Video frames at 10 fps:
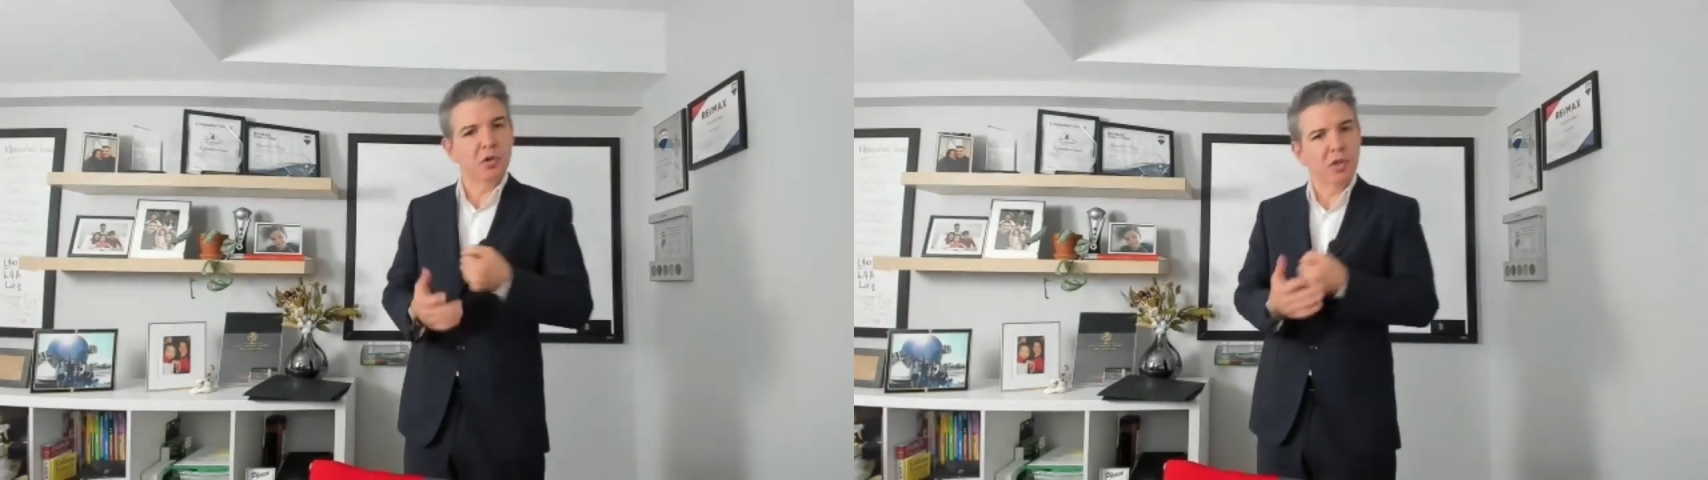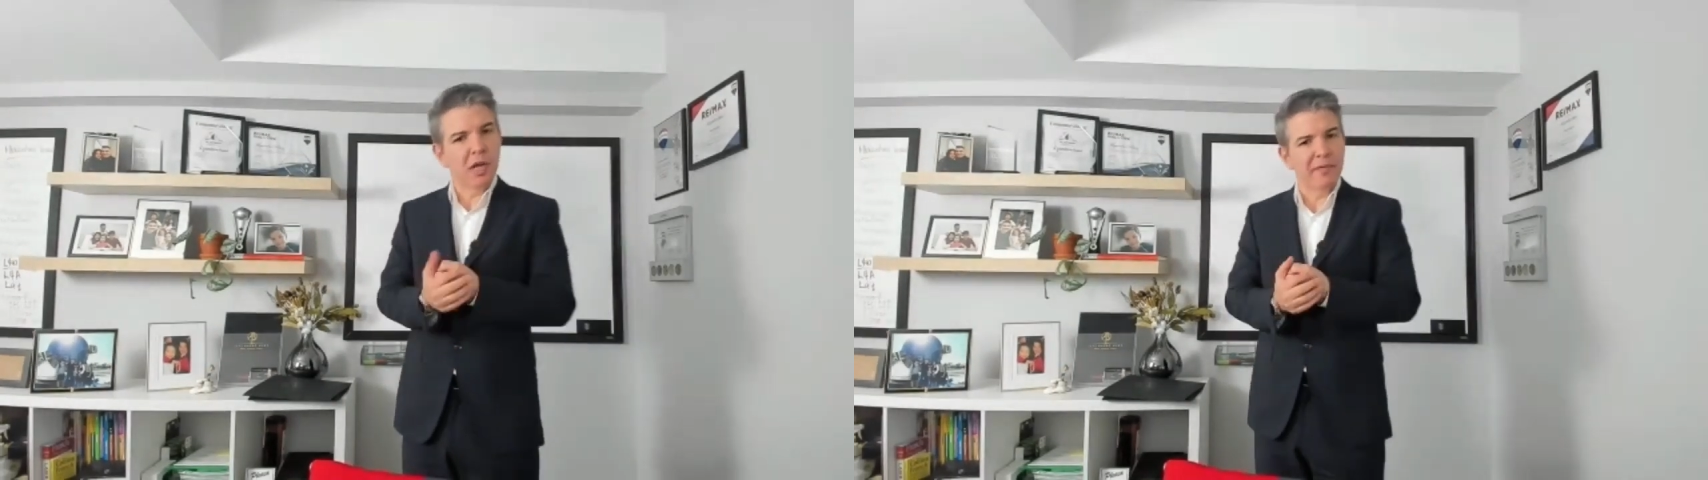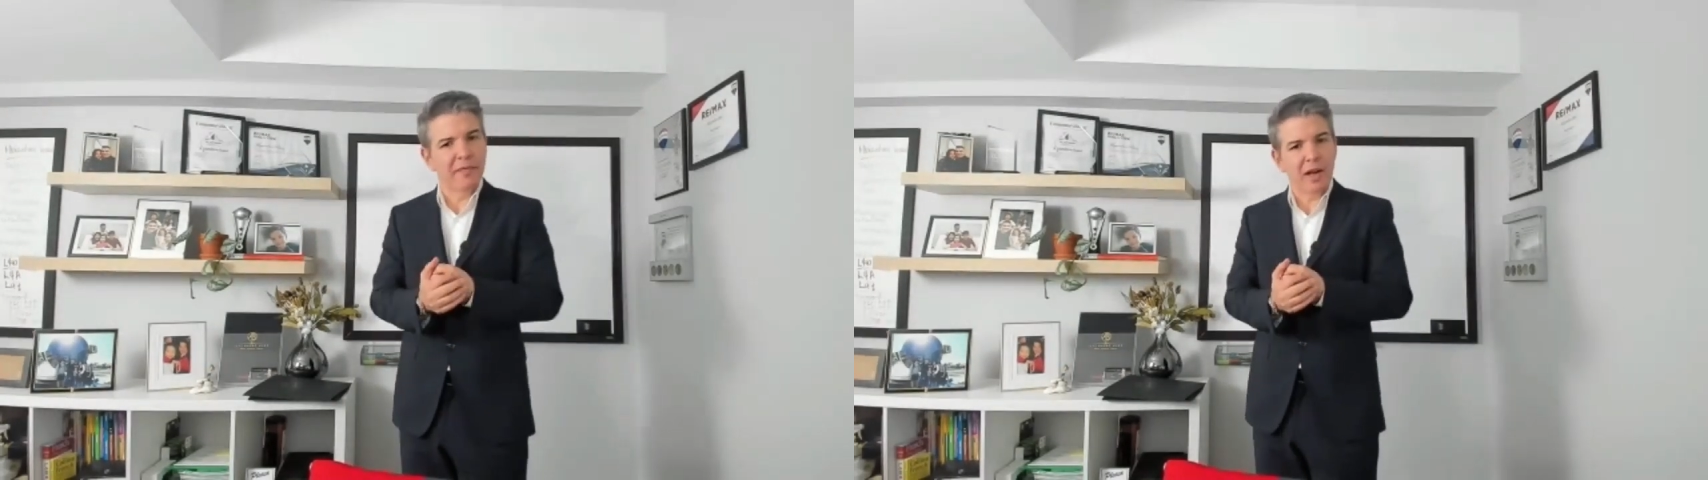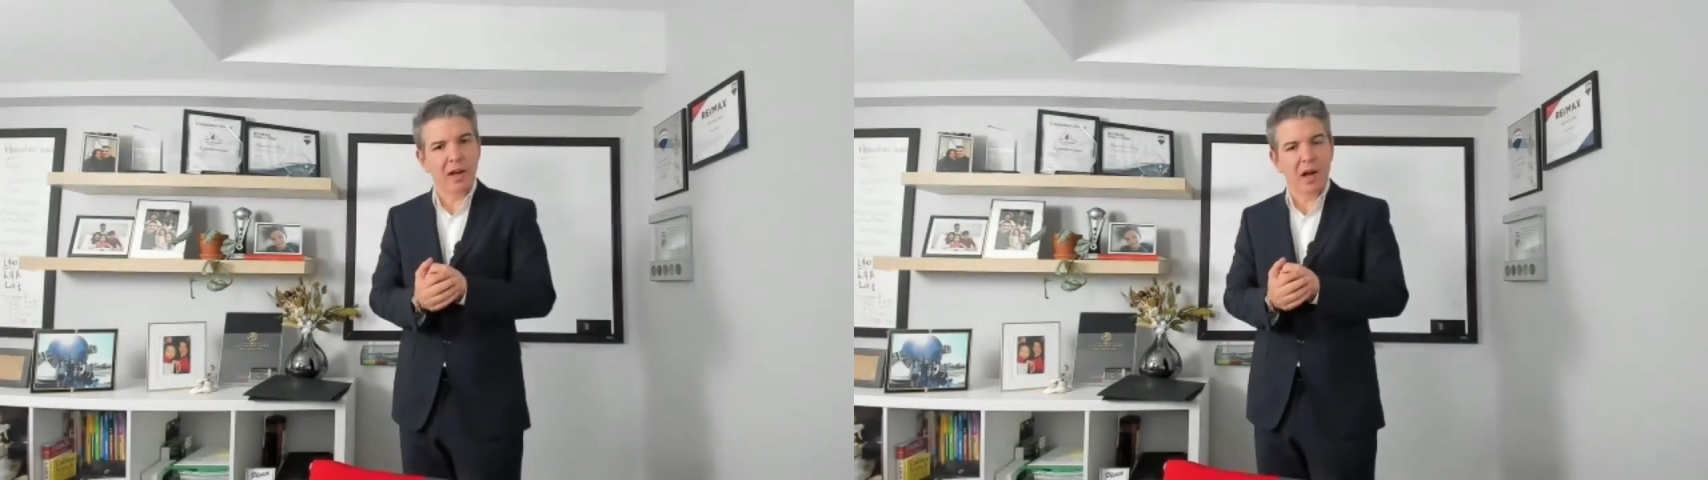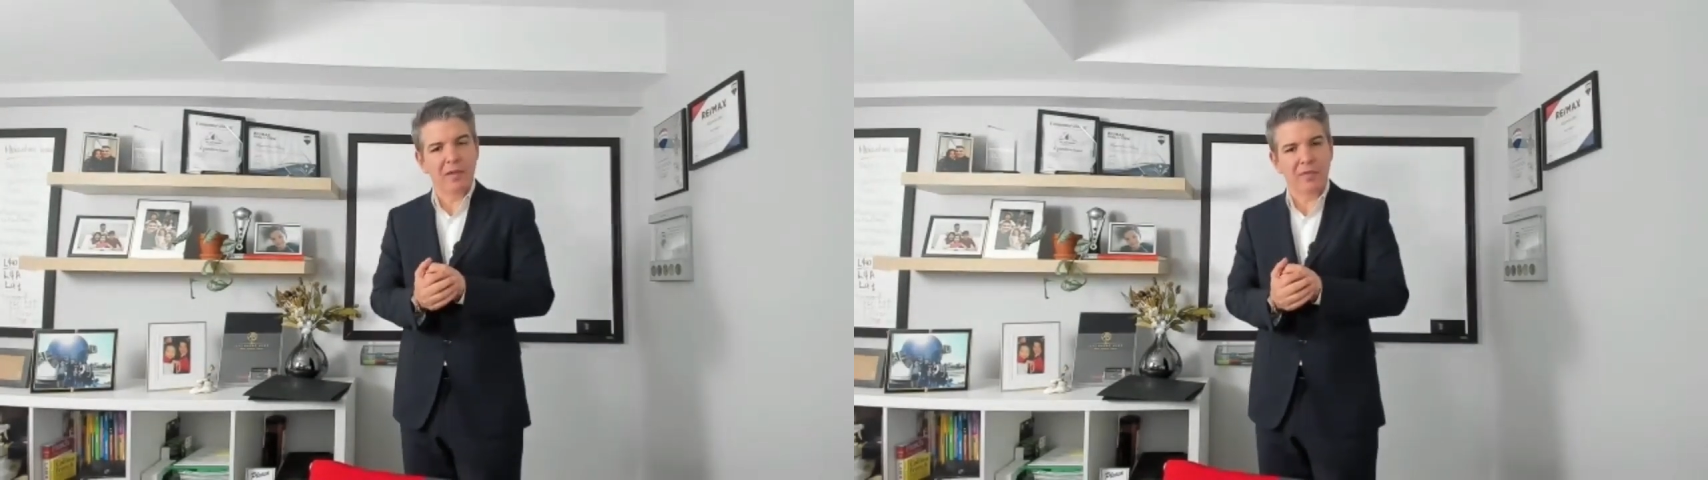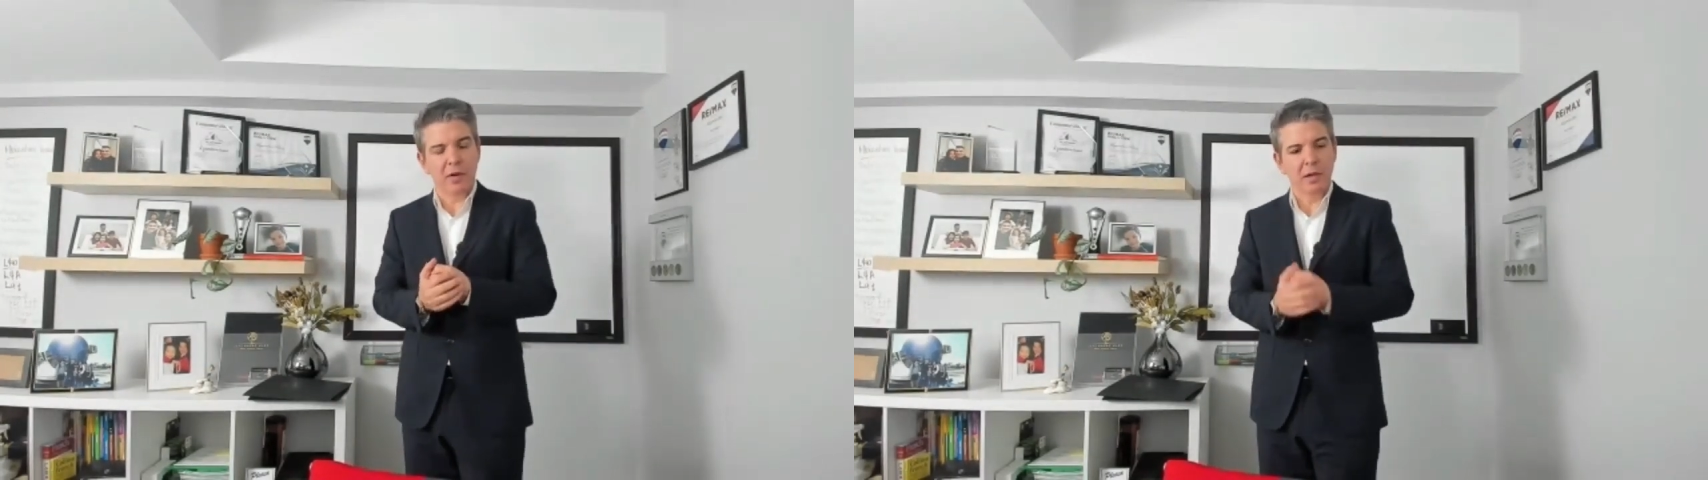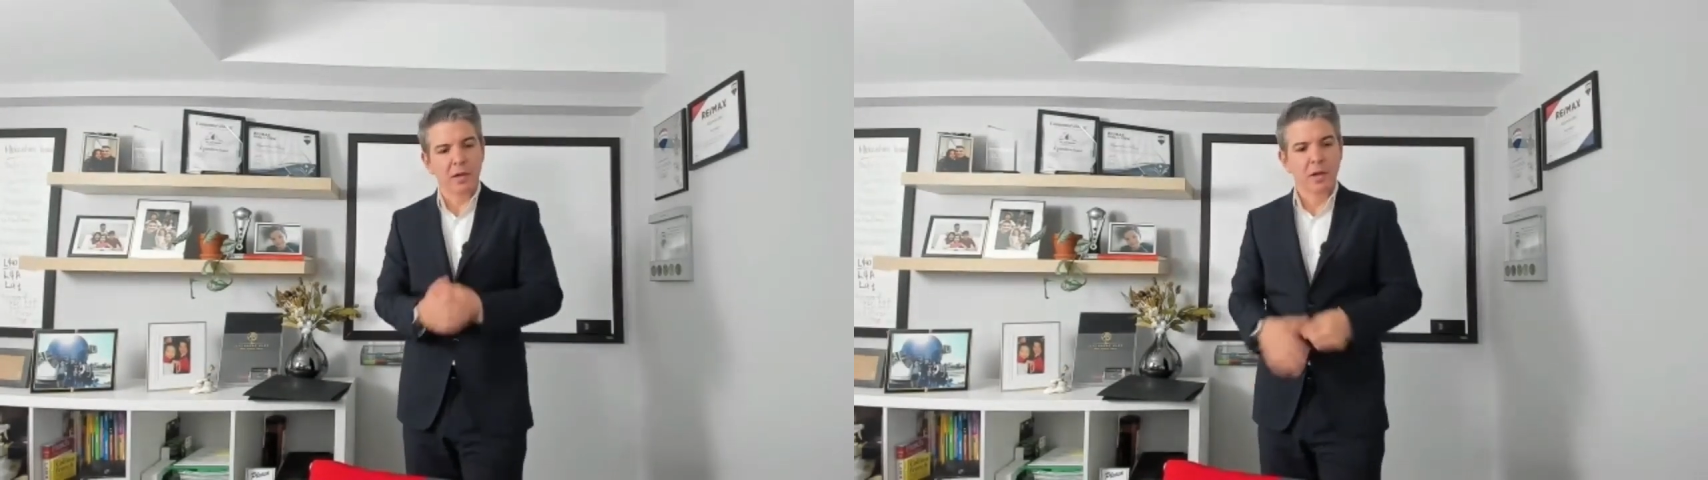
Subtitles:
You just got to fight hard for it.